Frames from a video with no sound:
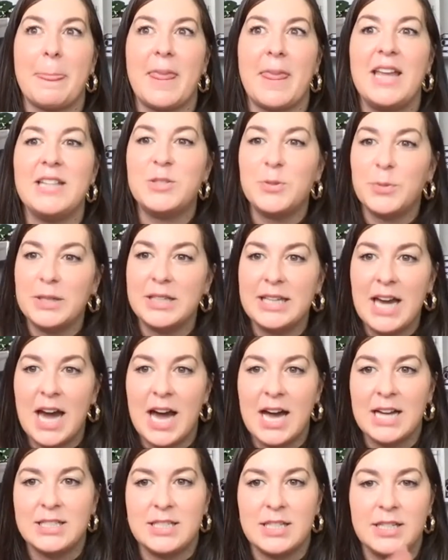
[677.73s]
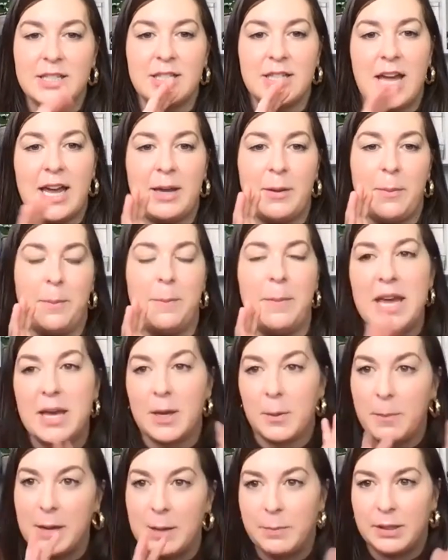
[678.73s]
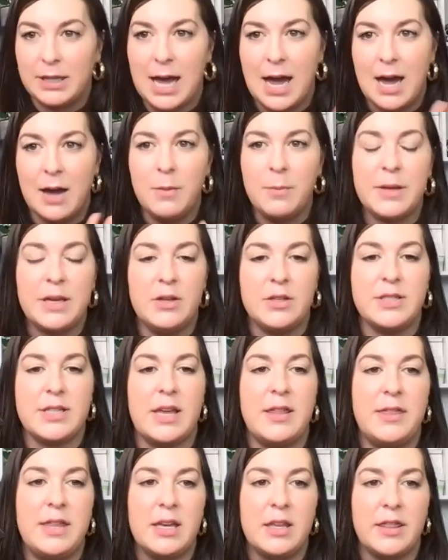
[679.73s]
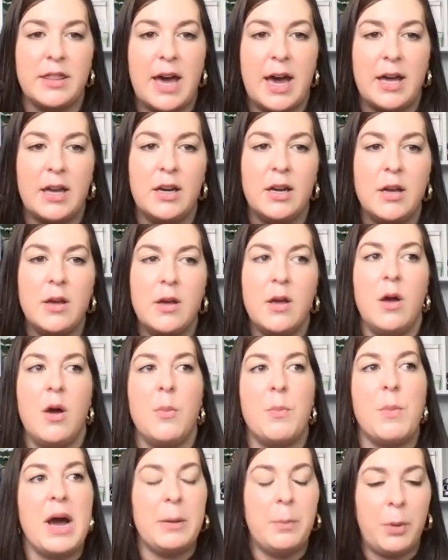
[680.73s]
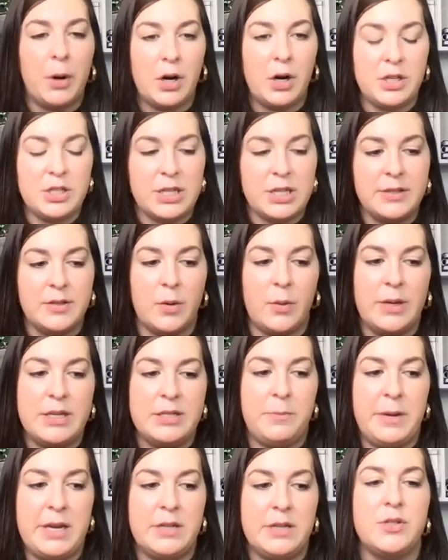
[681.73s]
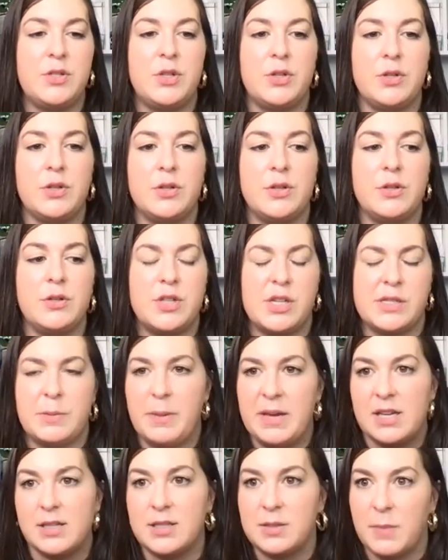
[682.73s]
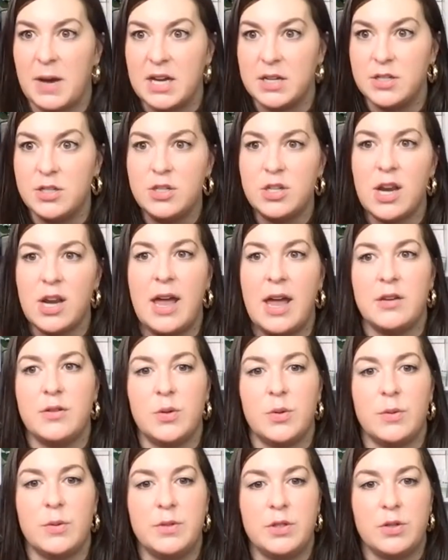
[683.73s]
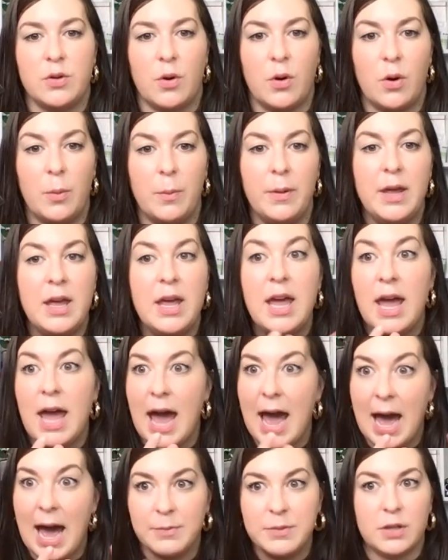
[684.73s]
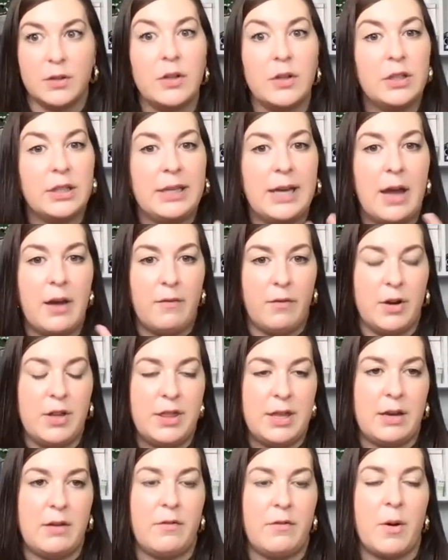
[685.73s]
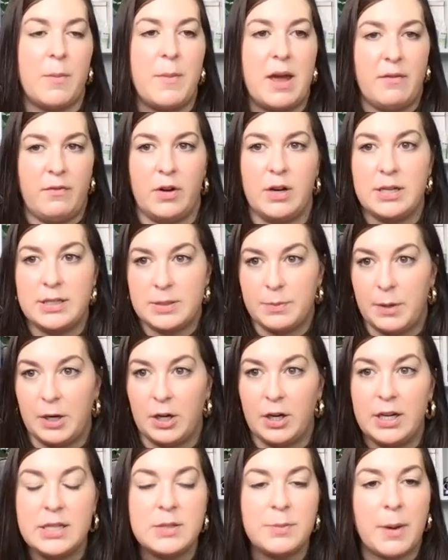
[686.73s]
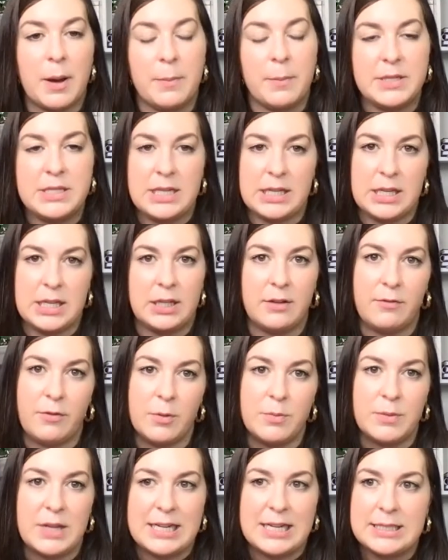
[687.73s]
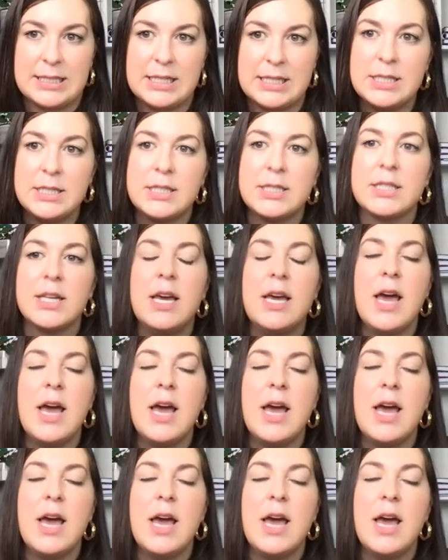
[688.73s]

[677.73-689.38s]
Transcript: It's really hard to pick people out, because I think that my approach has always been to just be a sponge and to absorb absolutely everything from every experience, but particularly from lessons.